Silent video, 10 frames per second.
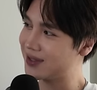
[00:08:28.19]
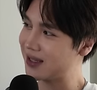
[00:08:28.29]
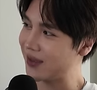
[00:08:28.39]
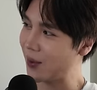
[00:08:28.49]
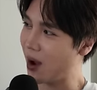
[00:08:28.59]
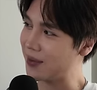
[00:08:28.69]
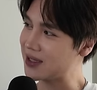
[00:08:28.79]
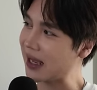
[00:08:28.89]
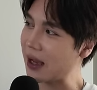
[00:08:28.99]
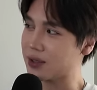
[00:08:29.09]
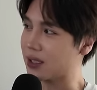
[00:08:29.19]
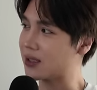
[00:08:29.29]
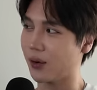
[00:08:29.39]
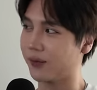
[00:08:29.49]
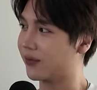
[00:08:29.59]
stuff they want me to take, I was like,
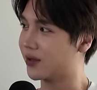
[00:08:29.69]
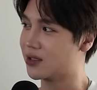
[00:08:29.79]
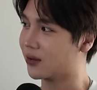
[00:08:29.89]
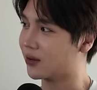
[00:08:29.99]
it's over for these